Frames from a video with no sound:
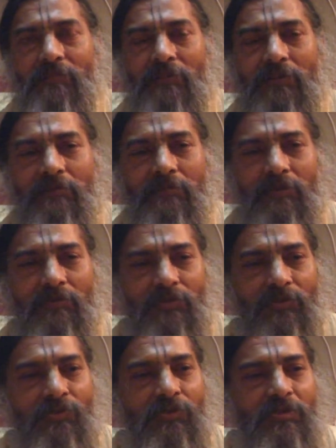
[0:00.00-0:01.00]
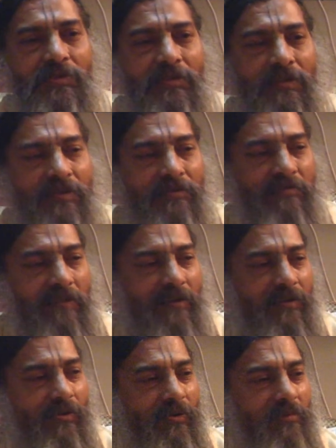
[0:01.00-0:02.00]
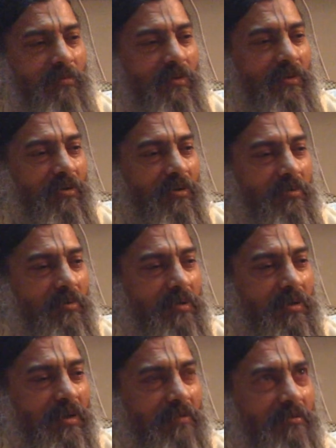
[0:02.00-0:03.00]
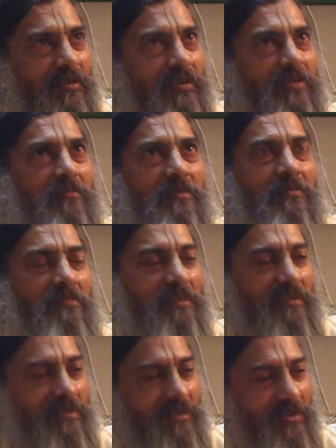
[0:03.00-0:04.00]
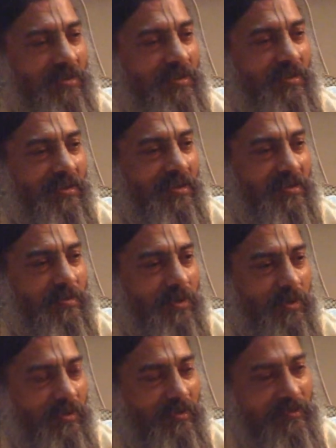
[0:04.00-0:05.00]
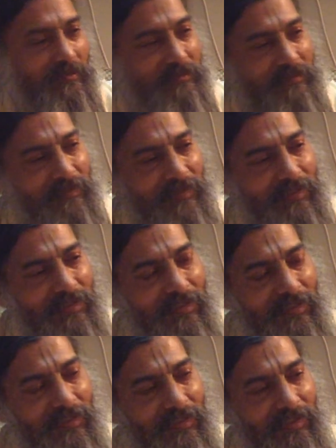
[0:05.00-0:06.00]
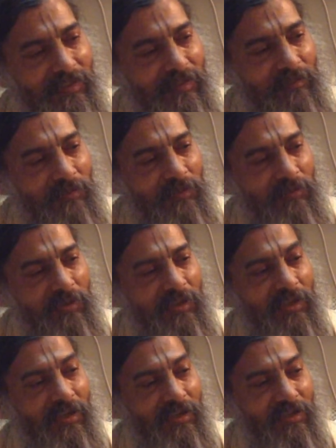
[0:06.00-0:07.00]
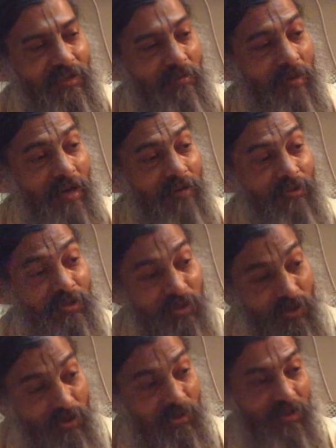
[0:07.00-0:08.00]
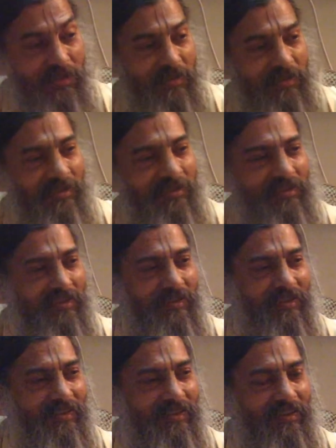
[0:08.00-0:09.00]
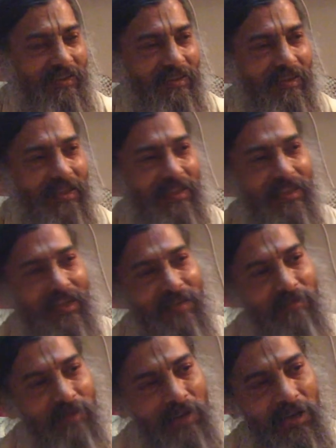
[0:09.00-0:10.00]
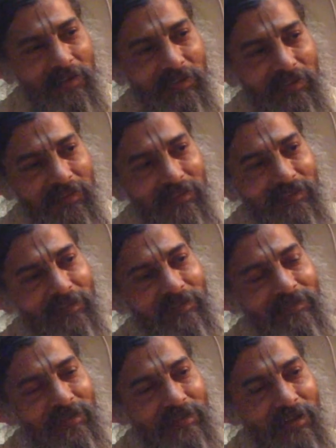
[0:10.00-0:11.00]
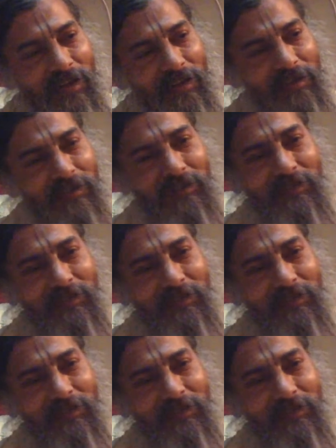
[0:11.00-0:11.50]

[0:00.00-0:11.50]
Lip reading: for him there was no such thing as father or mother or brother, everything is Brahman, so he didn't respond. But when he heard the Bhagavad slokas, then he came attracted, just like